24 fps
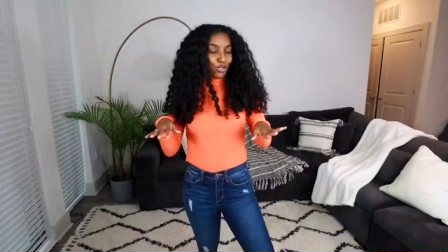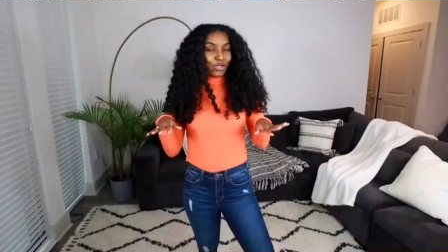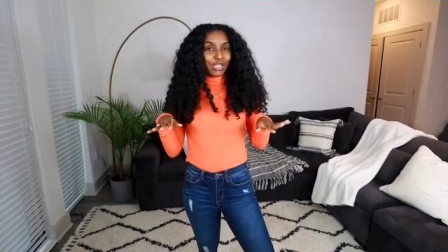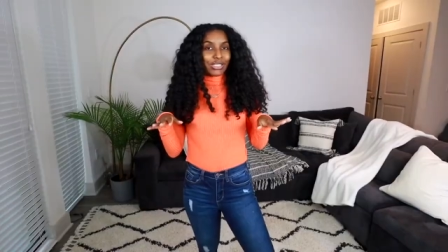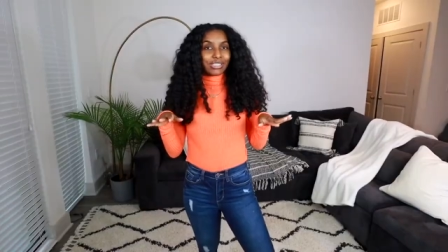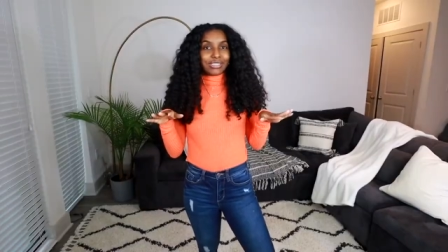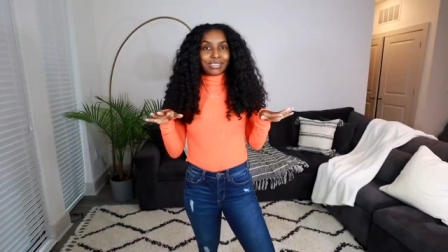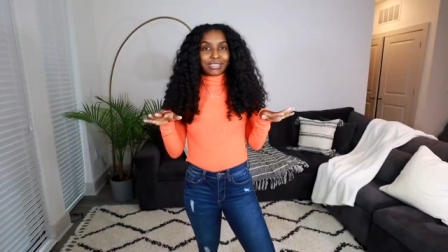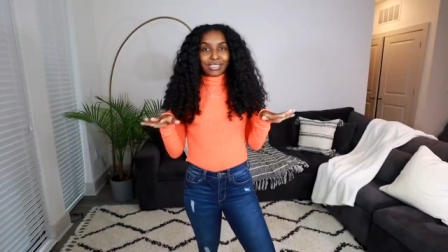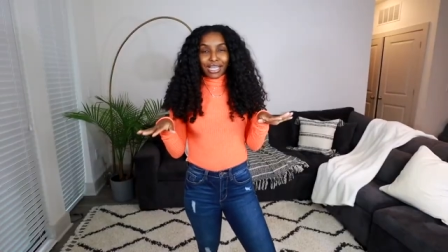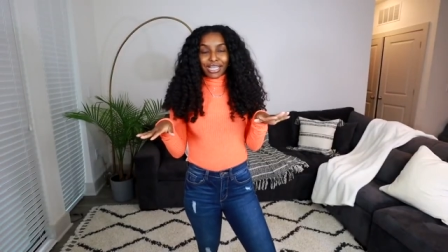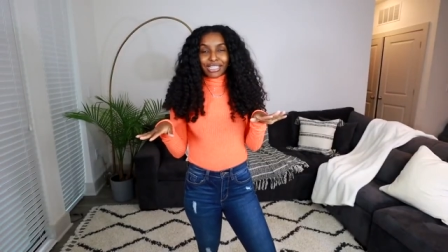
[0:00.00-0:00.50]
So
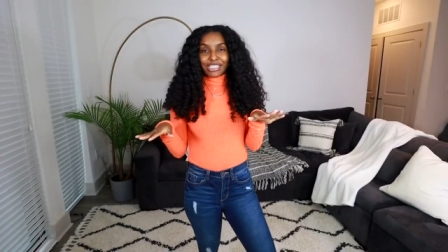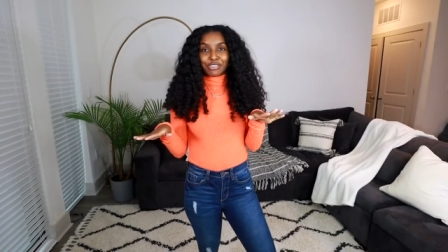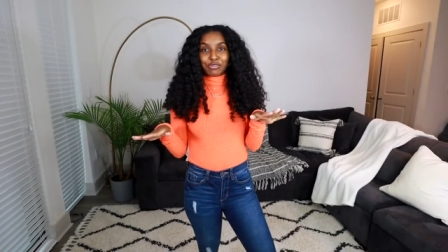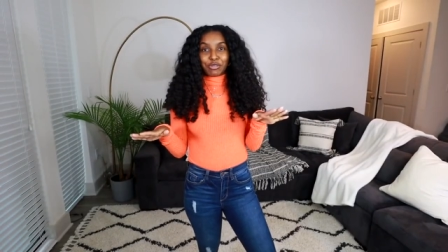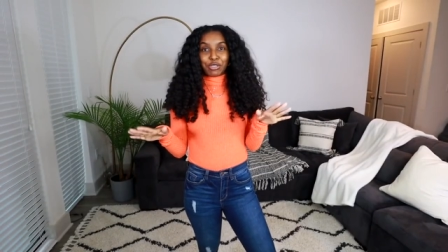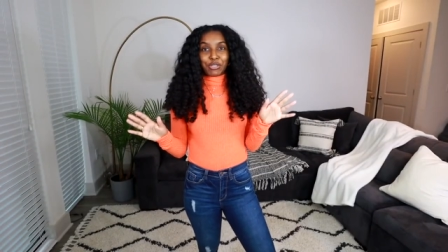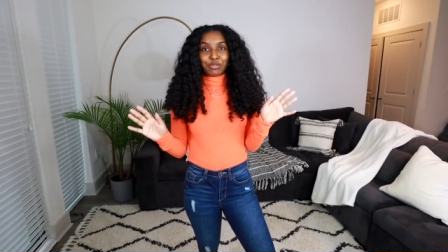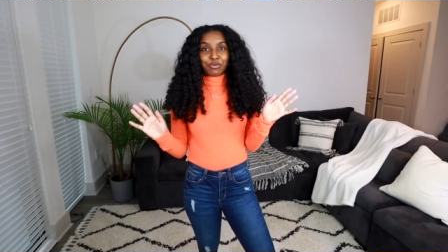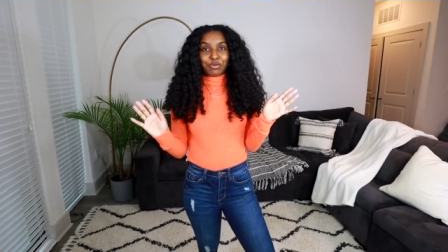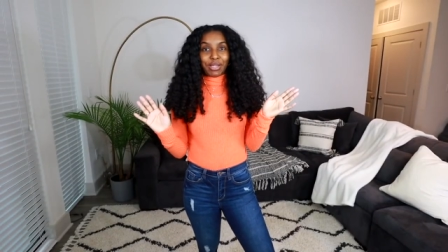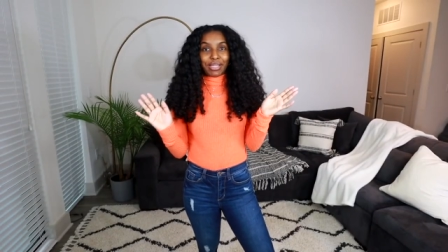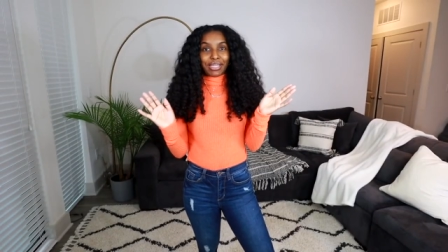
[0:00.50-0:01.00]
this next
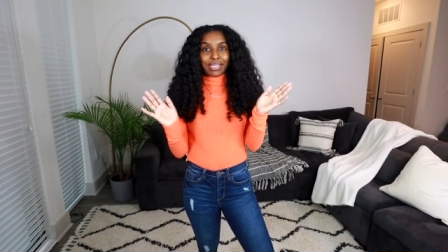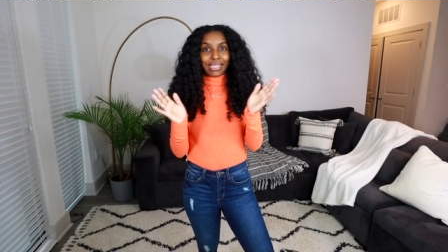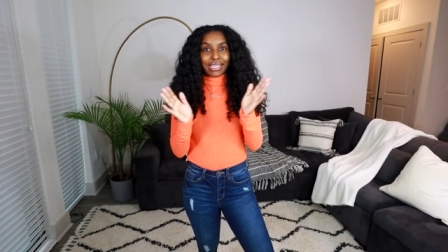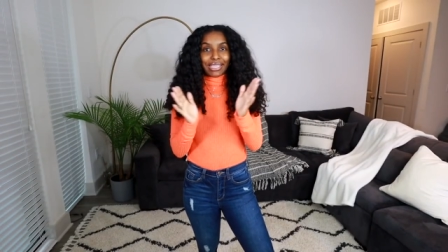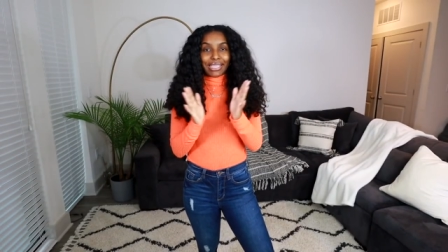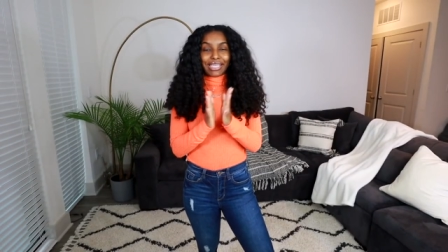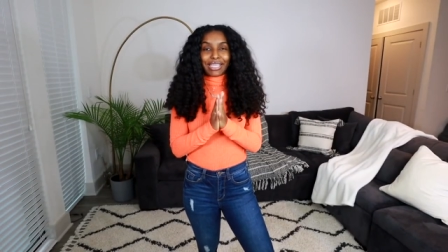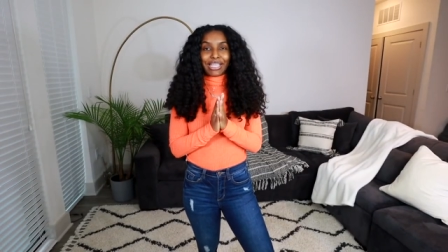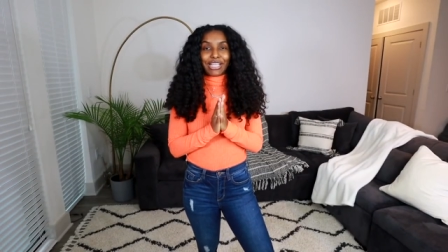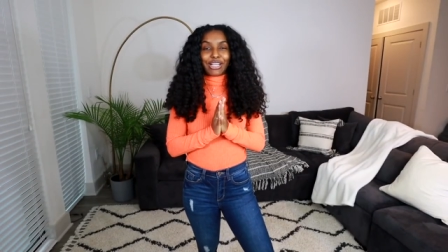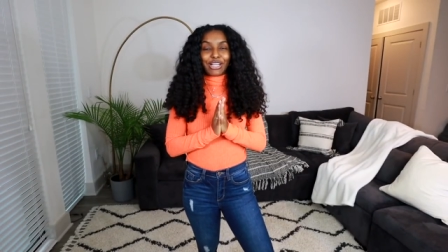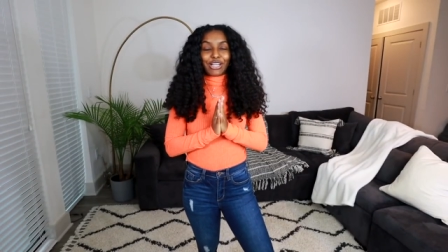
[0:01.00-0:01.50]
sweater right
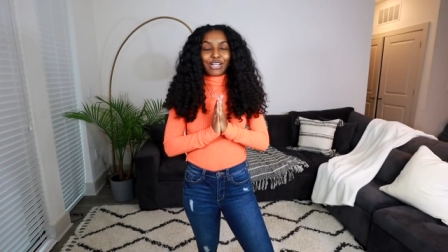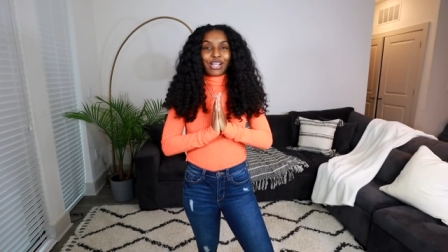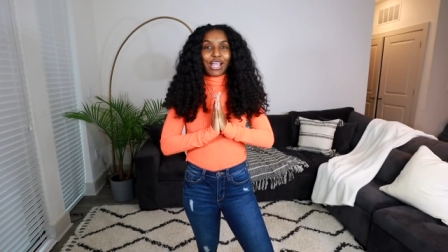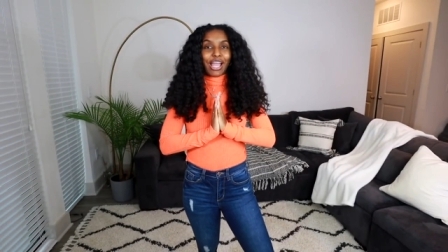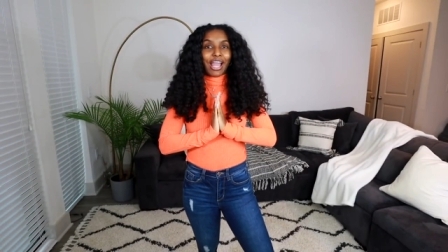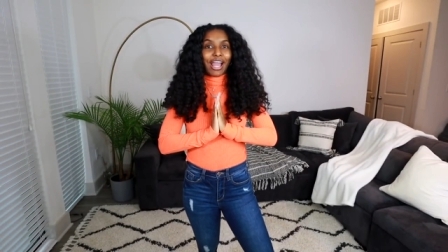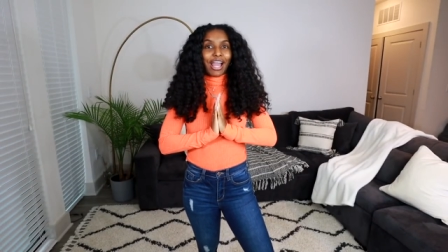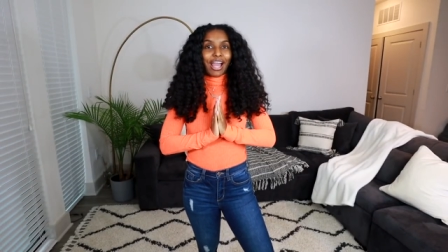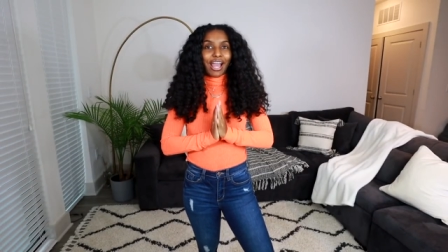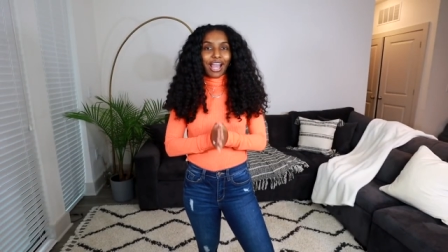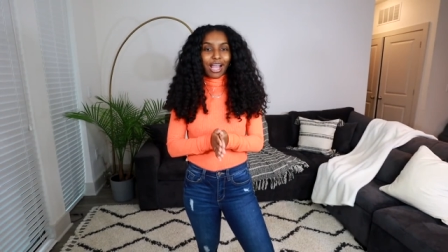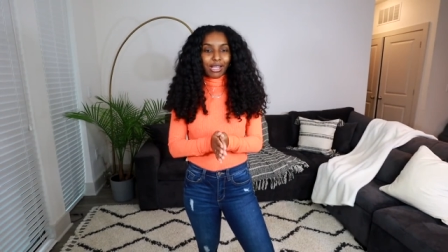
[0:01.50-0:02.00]

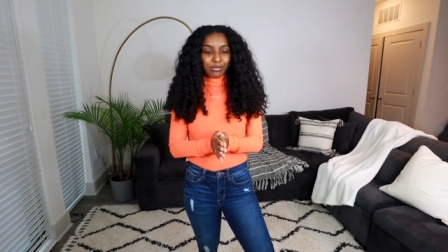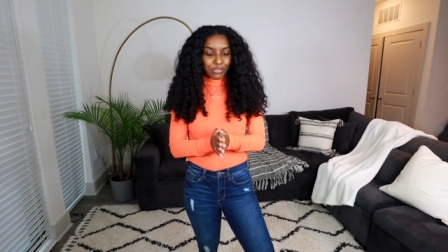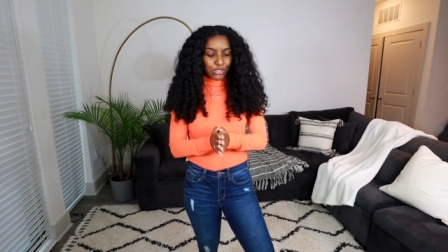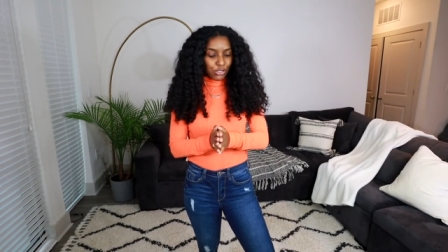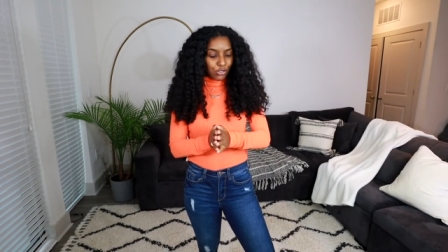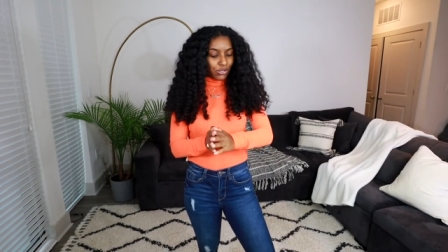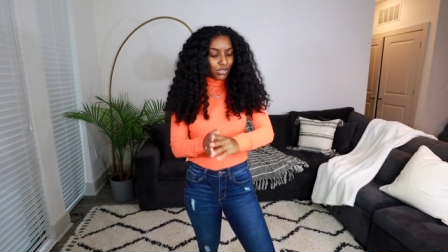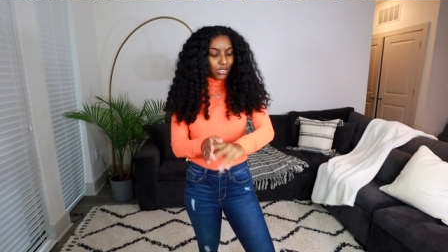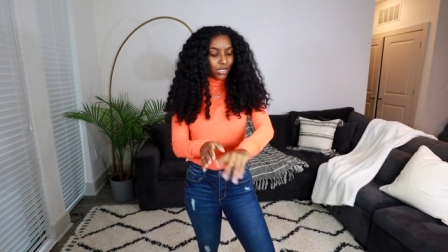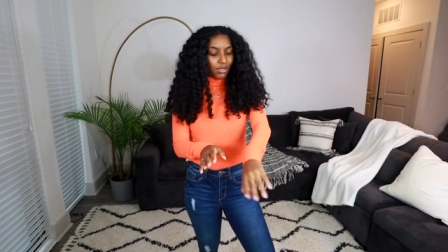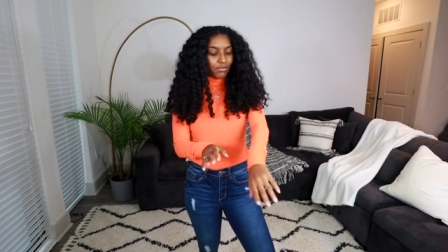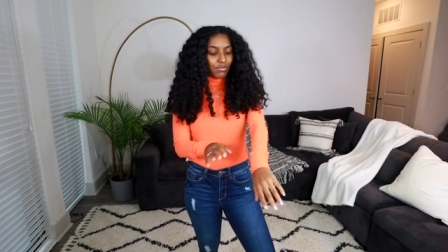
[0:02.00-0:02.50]
here,
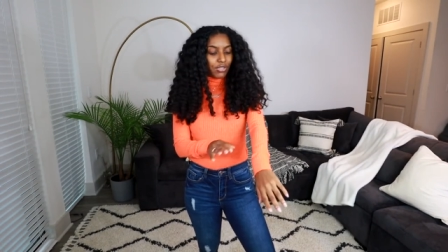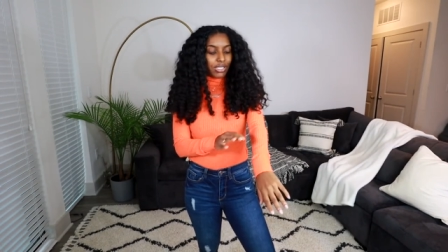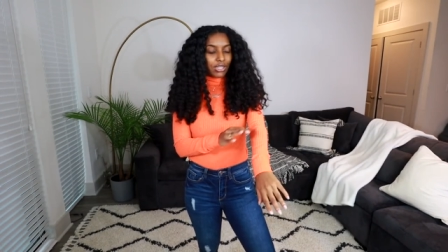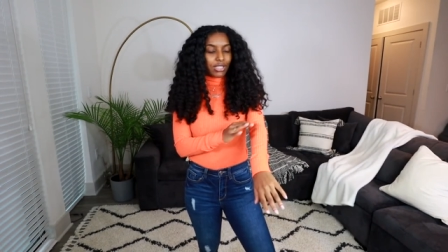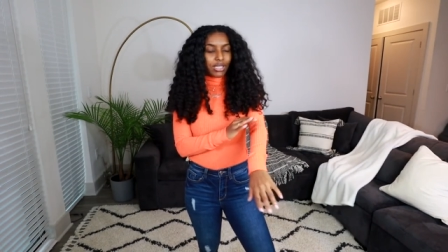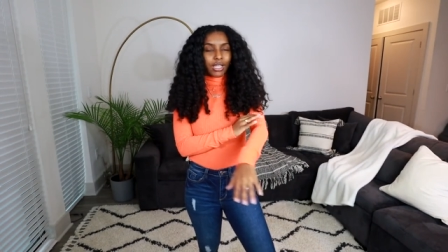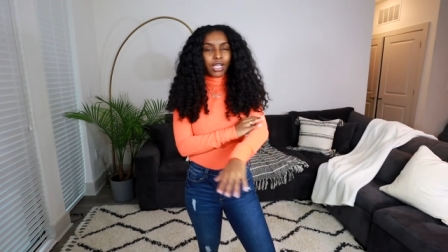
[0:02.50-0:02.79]
absolutely love it.